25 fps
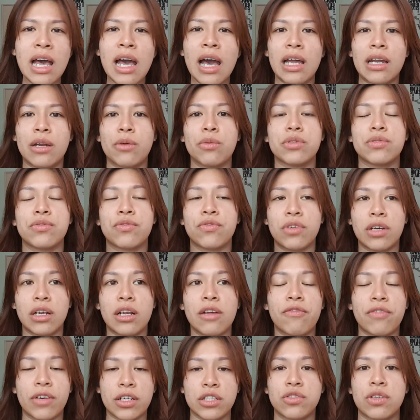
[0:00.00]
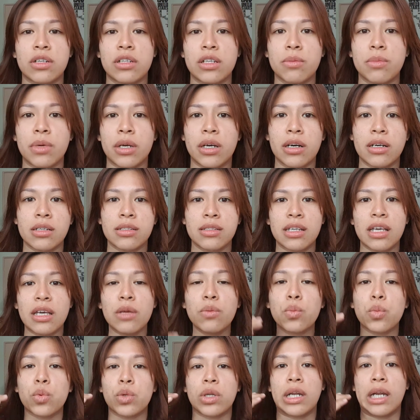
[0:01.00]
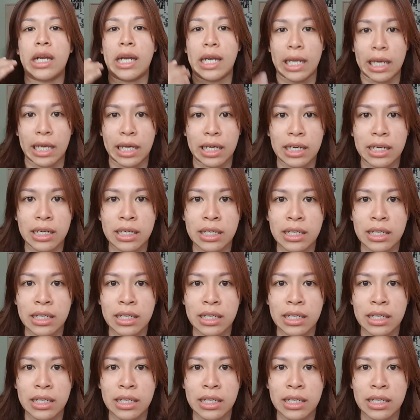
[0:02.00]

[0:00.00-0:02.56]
and it was really frustrating because it would leak.